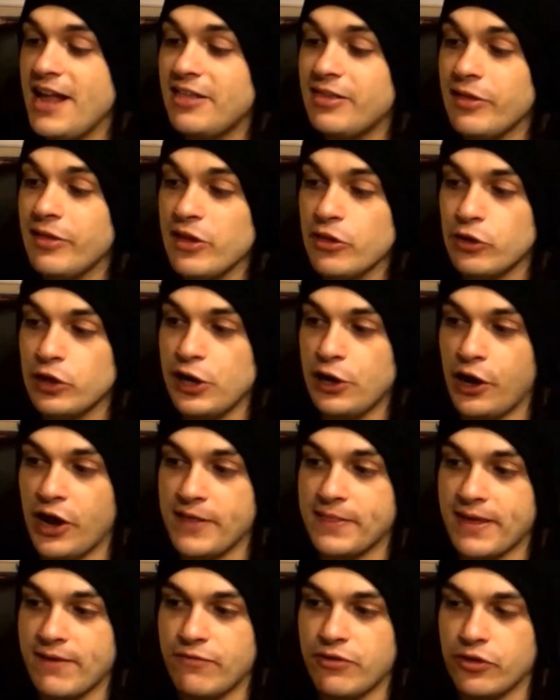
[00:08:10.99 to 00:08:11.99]
literally
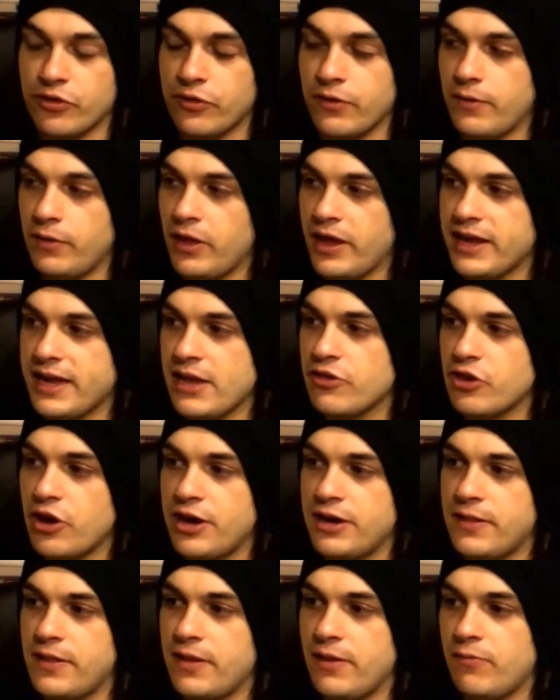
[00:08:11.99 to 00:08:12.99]
like they've just got, like in
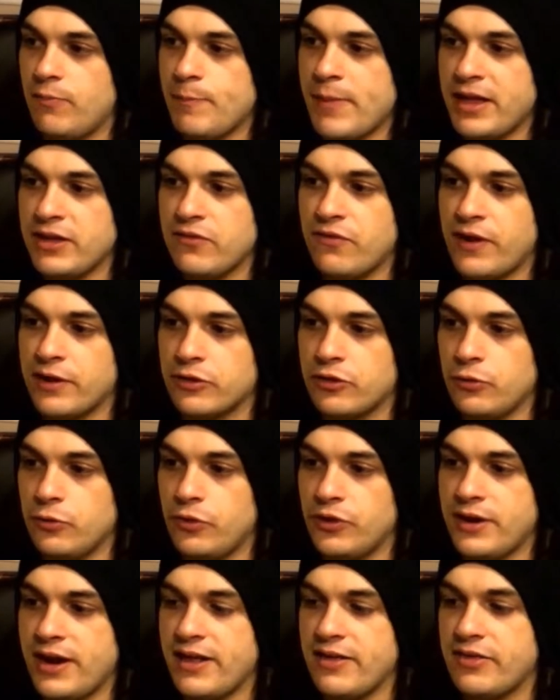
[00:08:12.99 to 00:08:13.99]
China, they've manufactured all
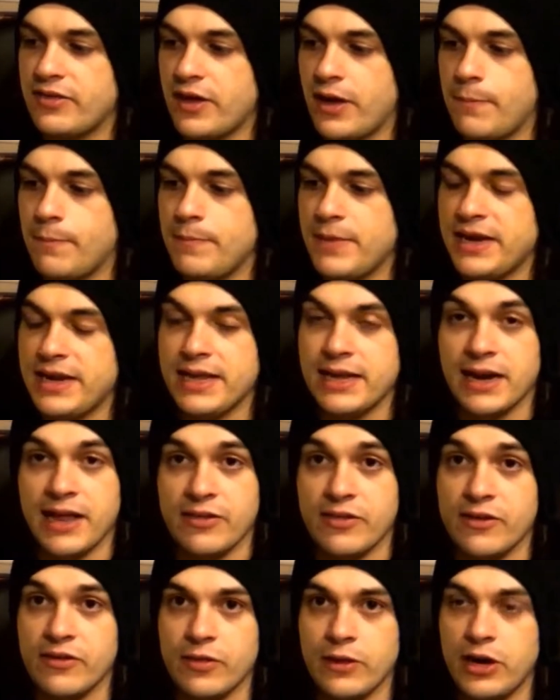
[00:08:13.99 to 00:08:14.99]
the NES Mini
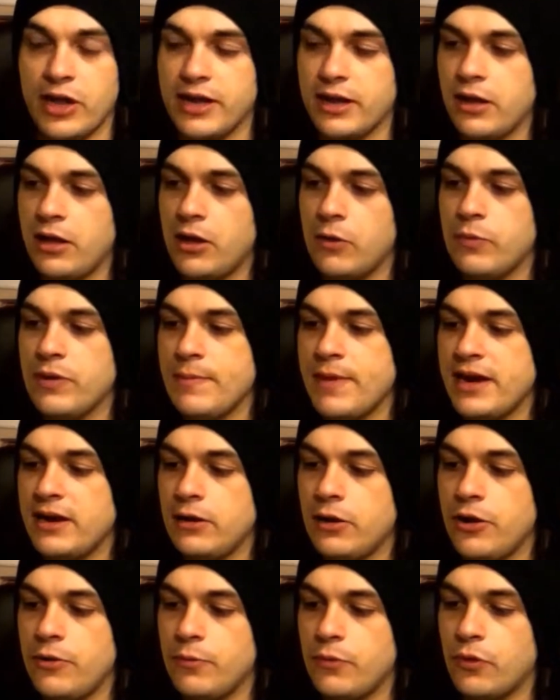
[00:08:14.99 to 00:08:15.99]
Classics. They're like, oh, we made a
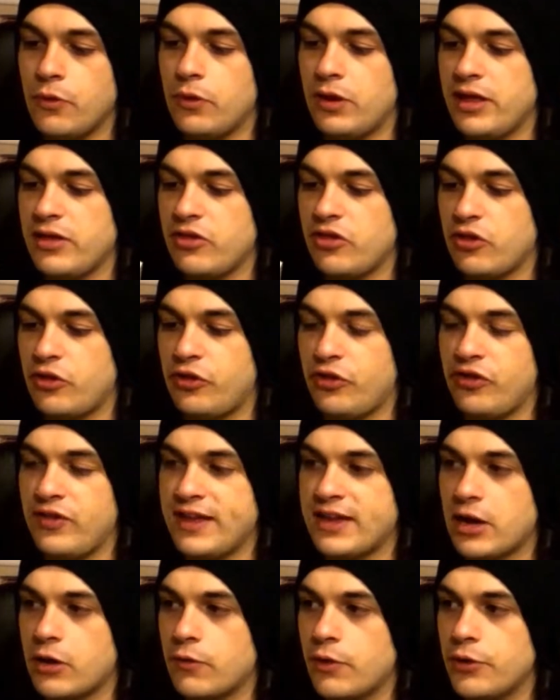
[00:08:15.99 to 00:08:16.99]
load more. Let's just
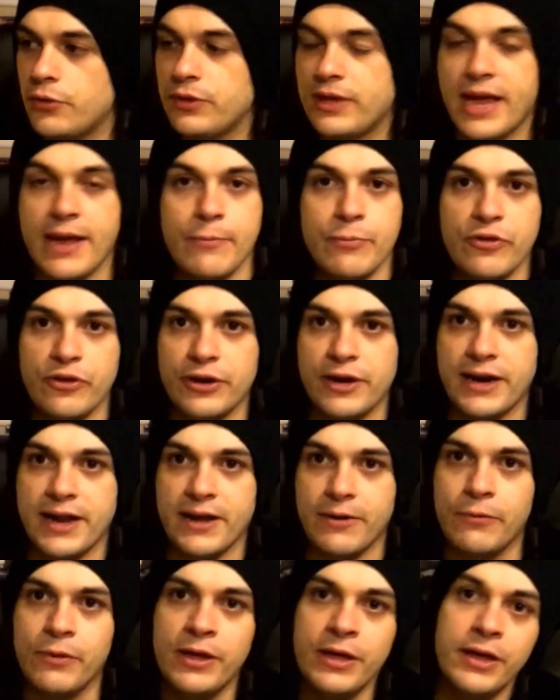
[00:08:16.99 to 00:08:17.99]
stick our own games on it
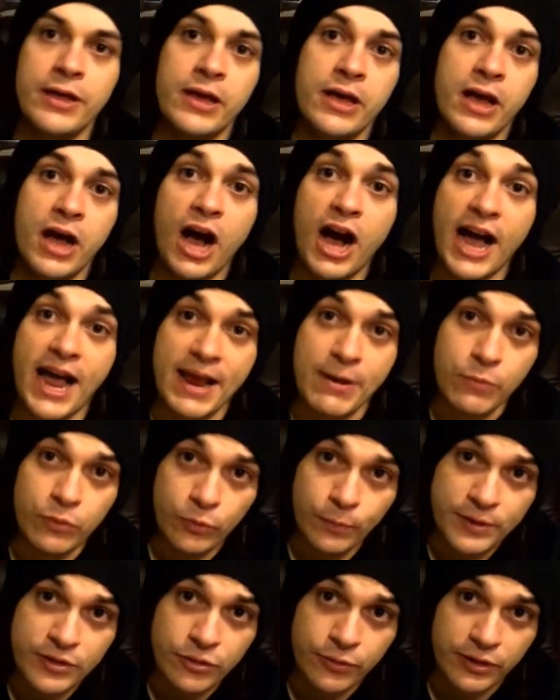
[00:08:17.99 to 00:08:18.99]
now. I will
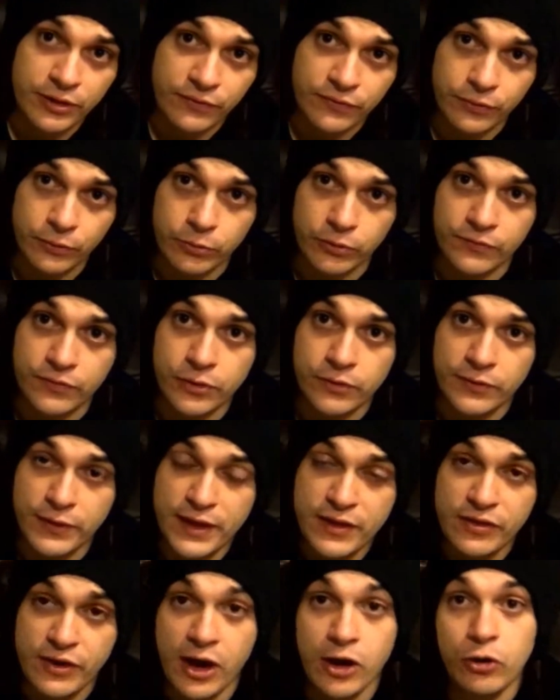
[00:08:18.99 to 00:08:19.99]
be doing a full review of
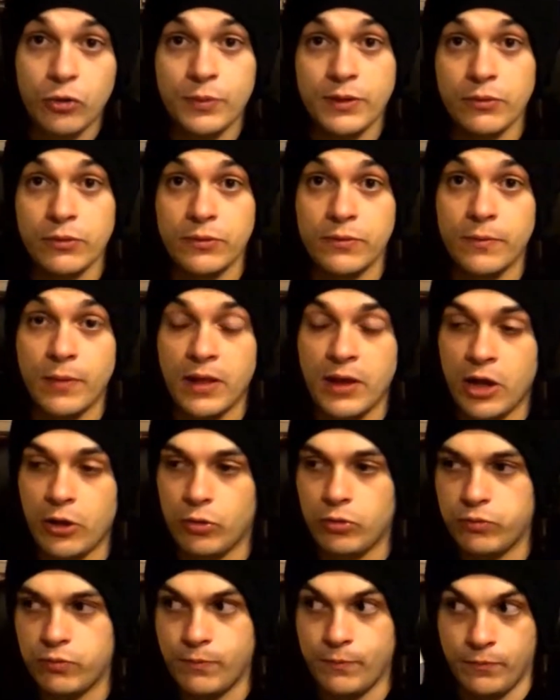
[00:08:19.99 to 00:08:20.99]
this.
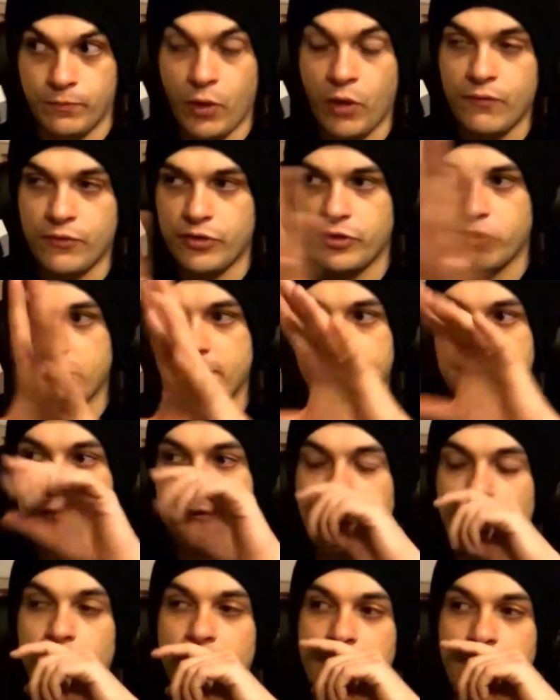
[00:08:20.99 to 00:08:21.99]
I'll obviously
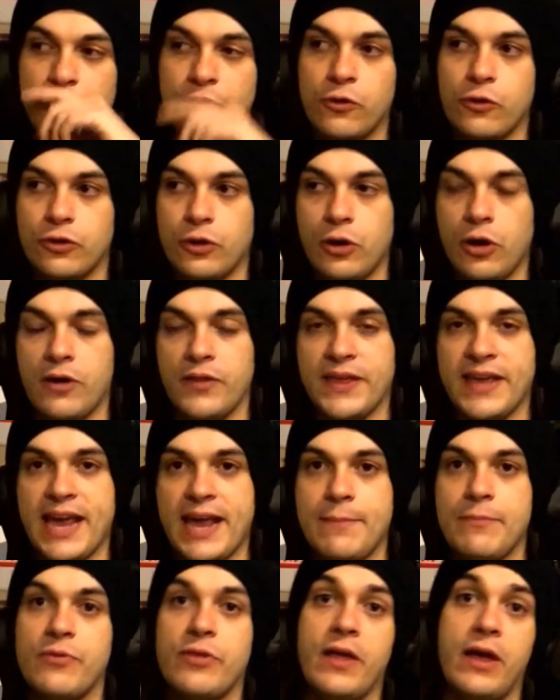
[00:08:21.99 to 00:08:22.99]
screen record a lot of the
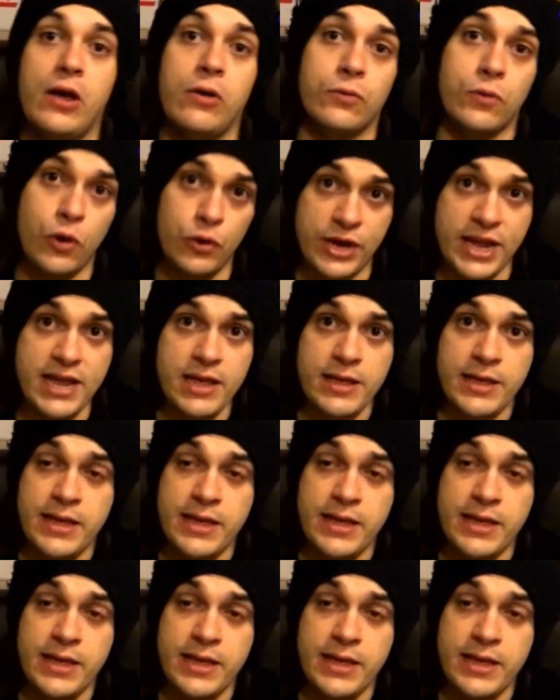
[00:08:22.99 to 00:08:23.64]
games that are on it,